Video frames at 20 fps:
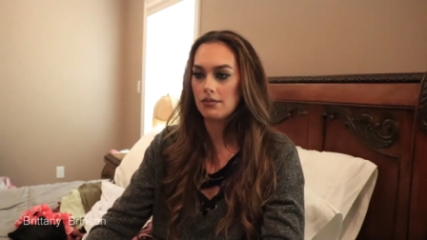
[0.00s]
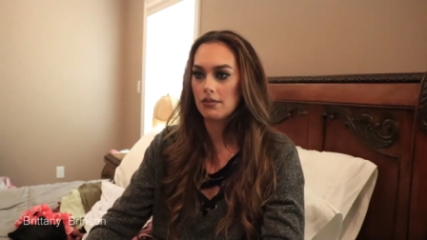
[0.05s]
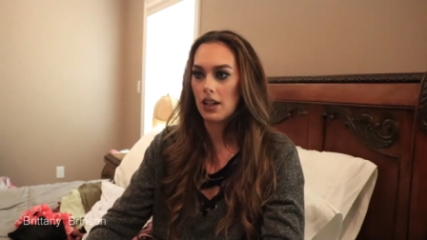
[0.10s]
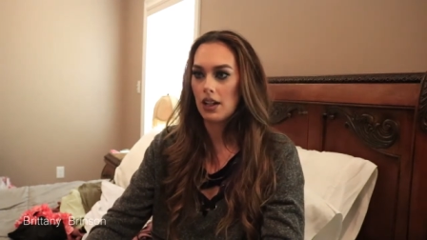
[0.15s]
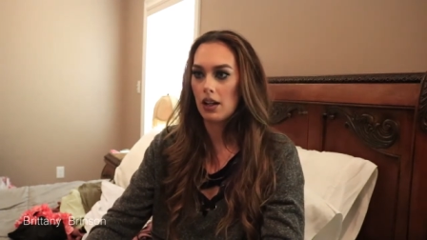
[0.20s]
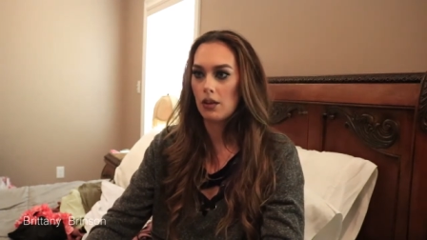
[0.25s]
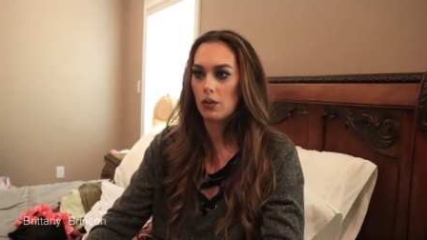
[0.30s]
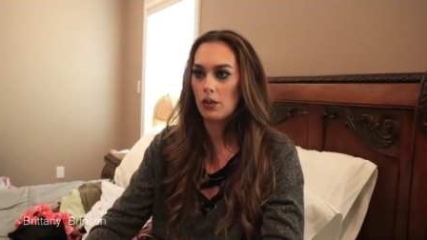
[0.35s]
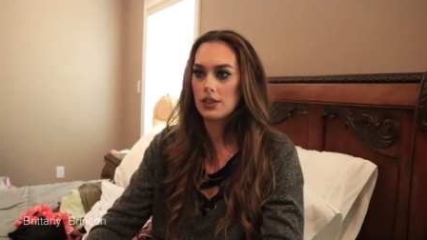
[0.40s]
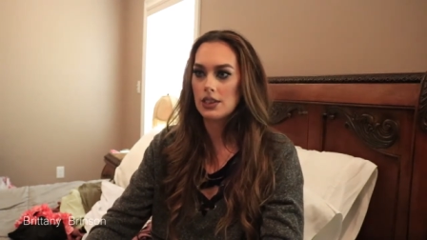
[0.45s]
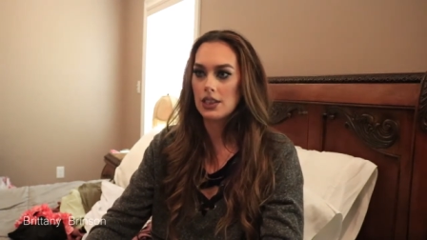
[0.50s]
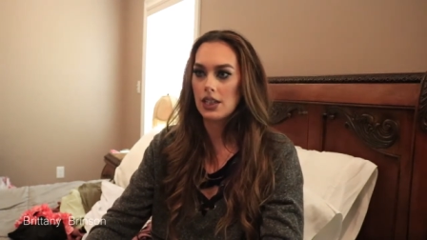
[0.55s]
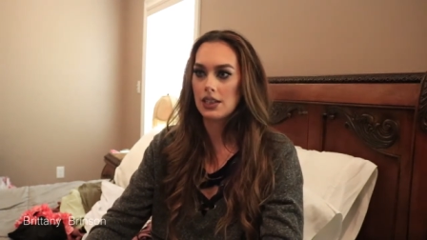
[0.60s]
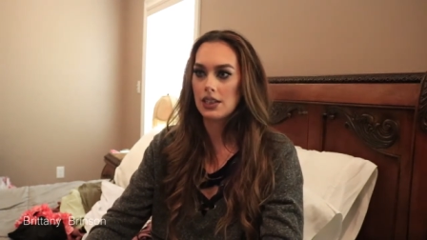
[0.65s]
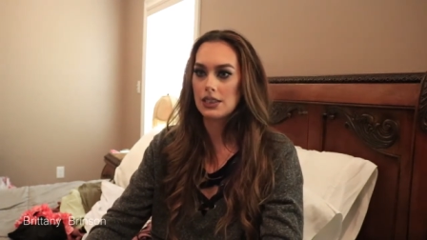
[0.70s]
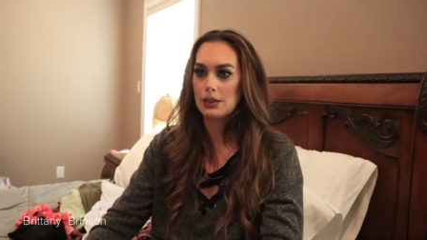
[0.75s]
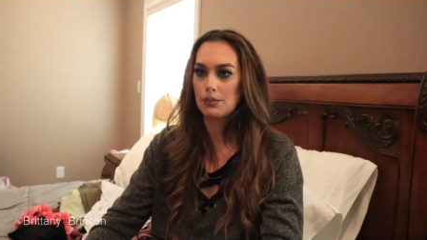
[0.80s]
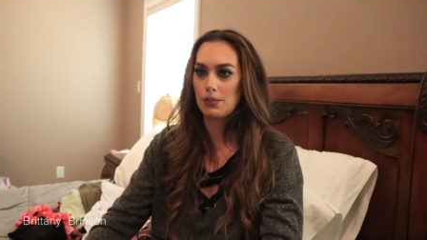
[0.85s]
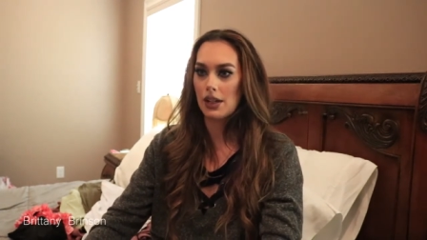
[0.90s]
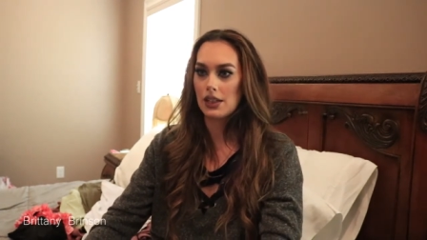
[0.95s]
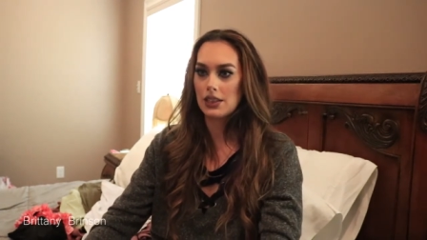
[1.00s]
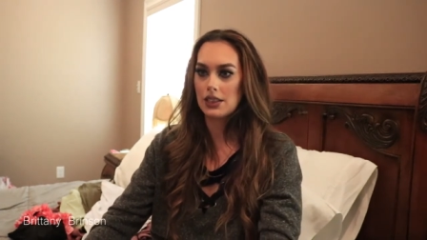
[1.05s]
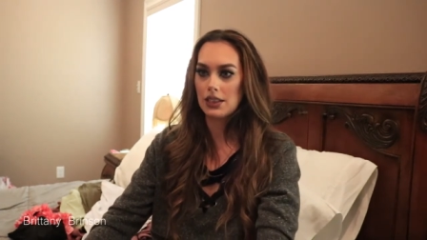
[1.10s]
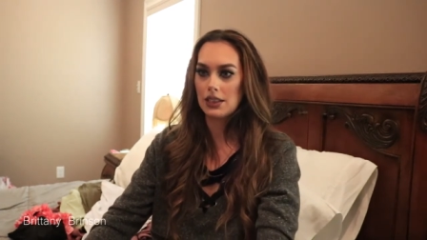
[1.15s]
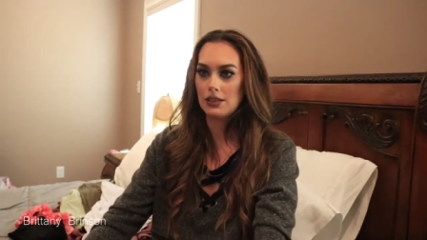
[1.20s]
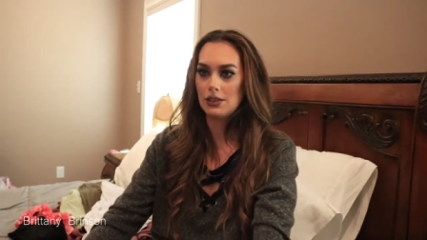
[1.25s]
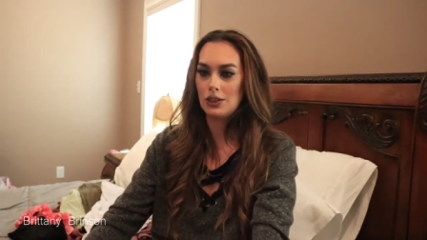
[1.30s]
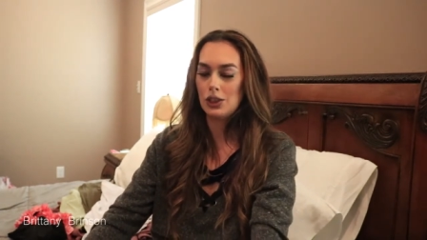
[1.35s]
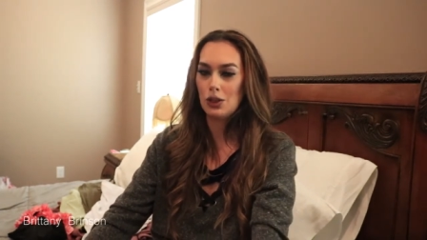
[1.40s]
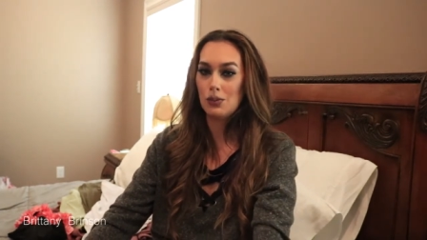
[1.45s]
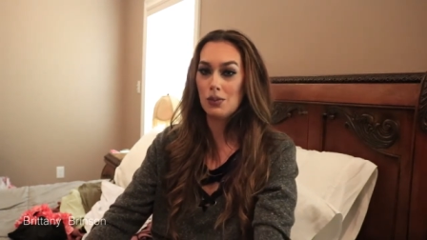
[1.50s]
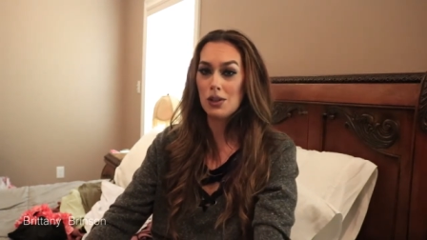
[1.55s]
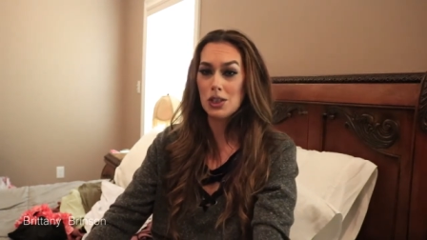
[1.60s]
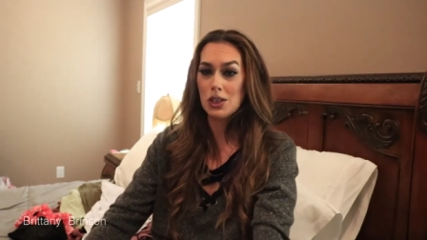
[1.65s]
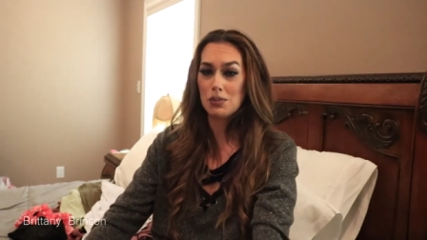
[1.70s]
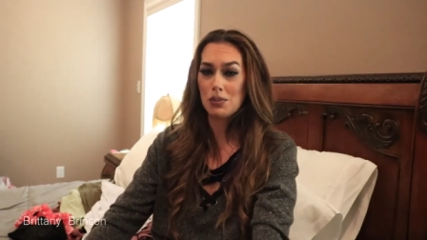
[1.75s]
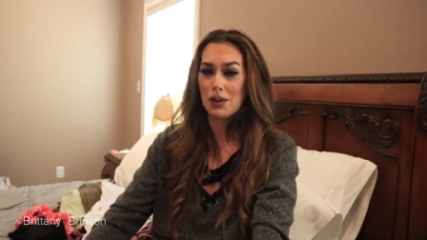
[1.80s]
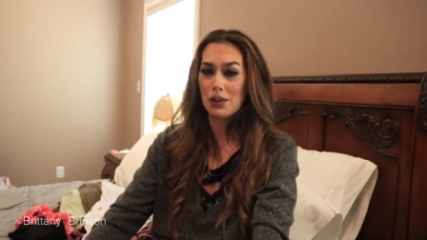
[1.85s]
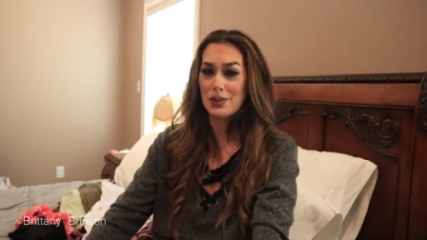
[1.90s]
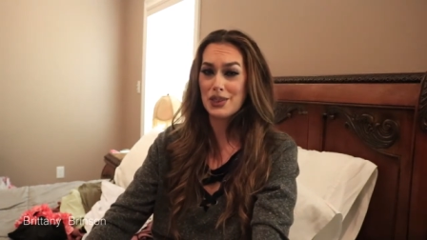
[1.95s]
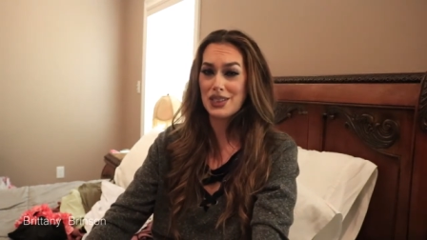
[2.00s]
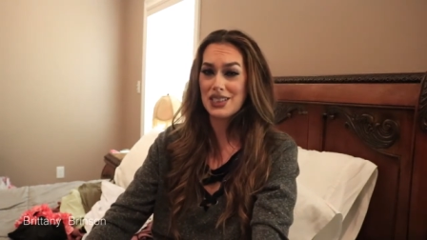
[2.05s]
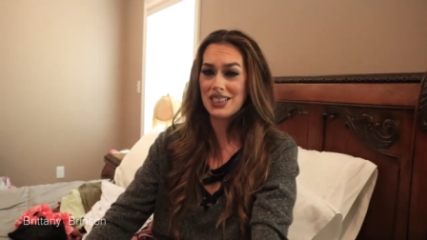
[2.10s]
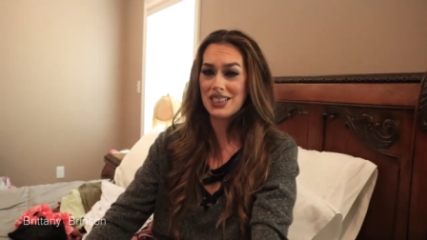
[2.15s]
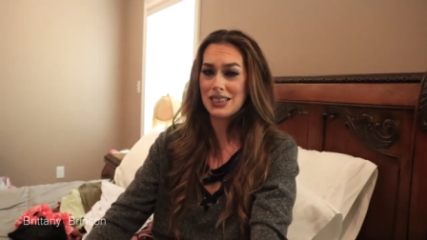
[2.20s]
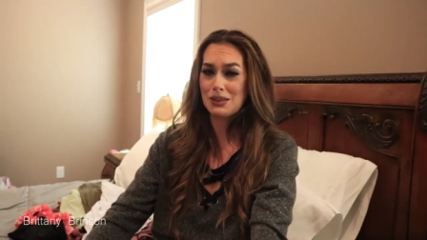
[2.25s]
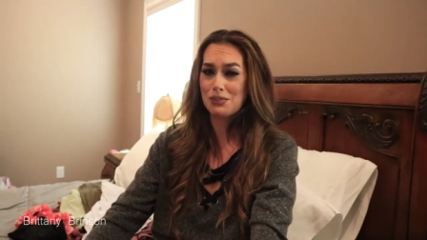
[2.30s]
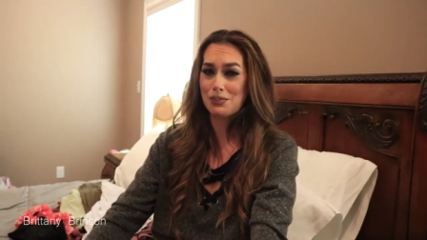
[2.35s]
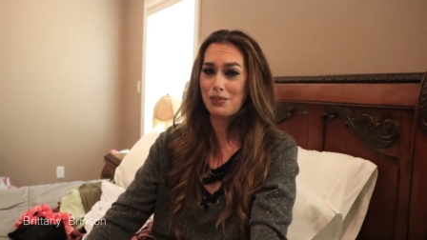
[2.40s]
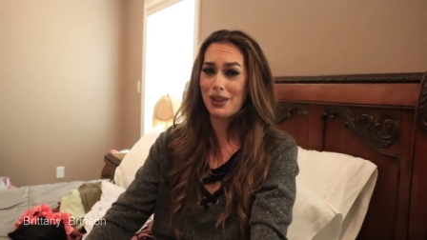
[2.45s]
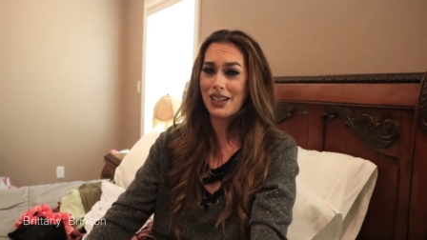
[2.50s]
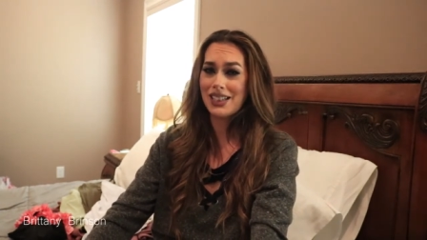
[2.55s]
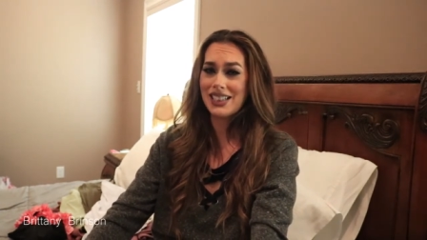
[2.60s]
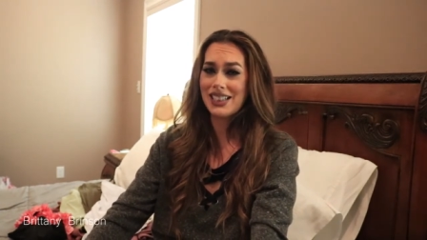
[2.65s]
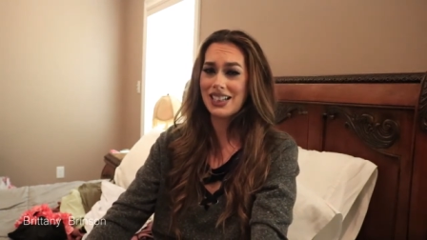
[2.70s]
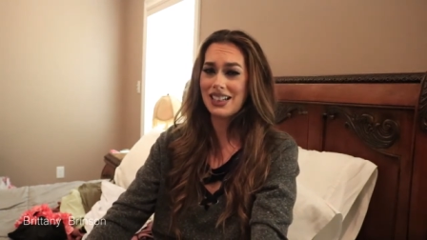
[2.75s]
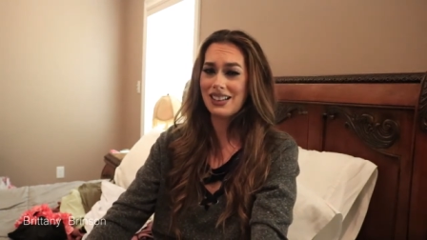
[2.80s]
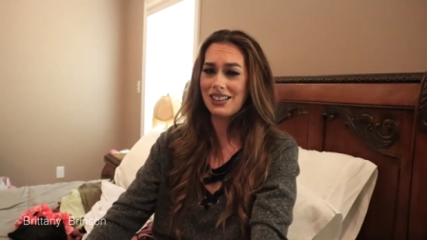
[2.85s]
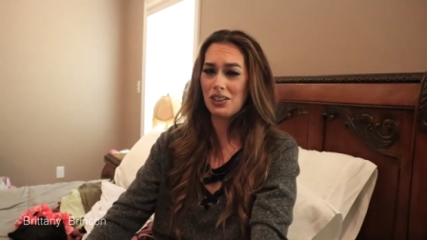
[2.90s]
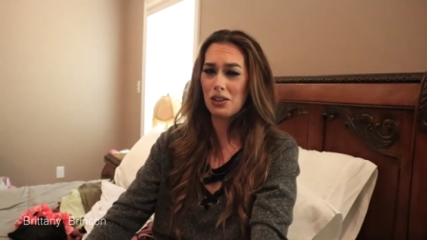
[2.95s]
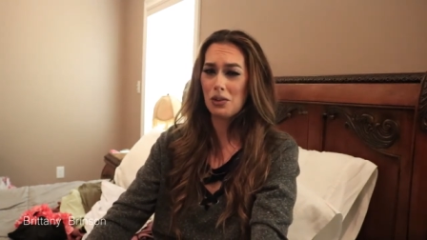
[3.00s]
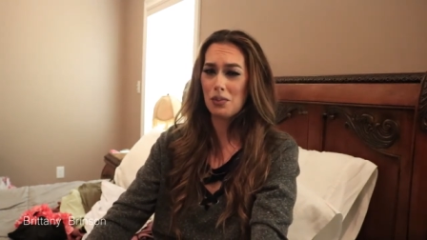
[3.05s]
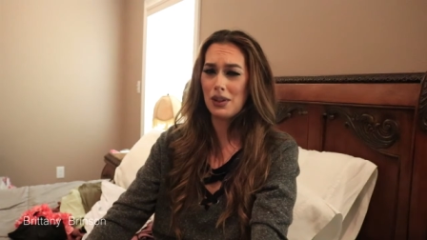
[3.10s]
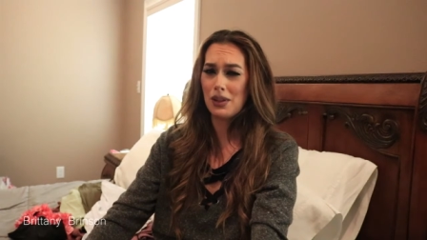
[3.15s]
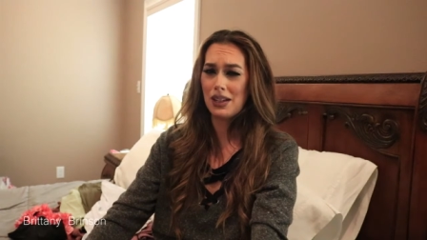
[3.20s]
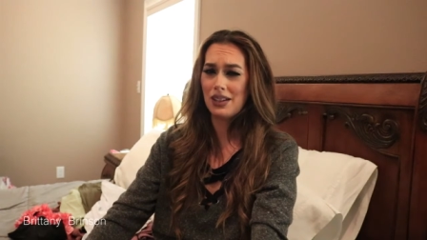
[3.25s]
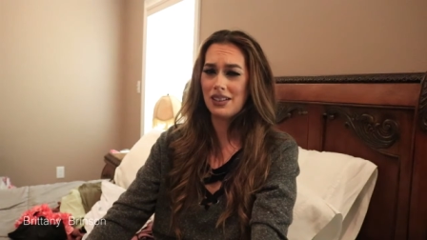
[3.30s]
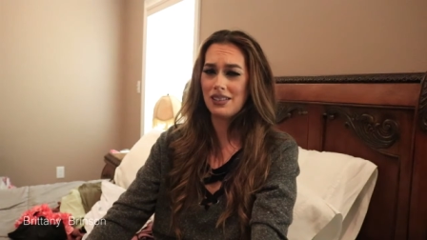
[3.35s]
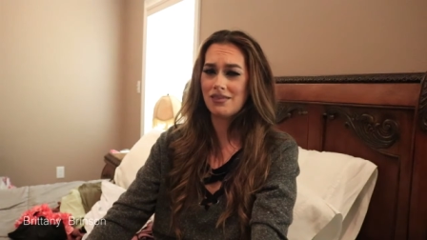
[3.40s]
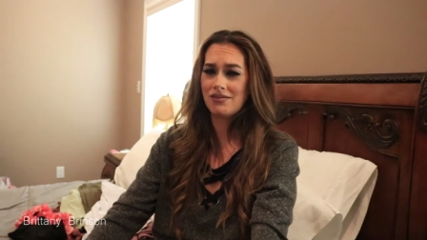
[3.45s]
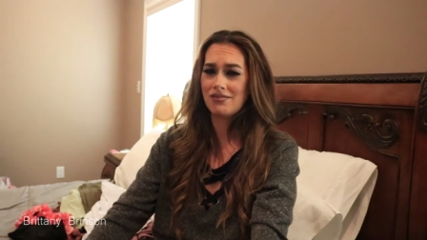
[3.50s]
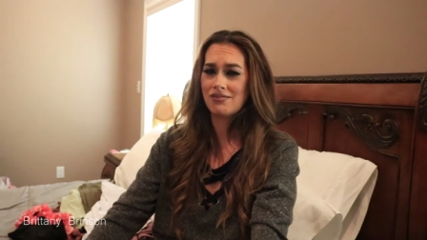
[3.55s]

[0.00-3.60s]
I wasn't expecting too much, but I was expecting a little bit.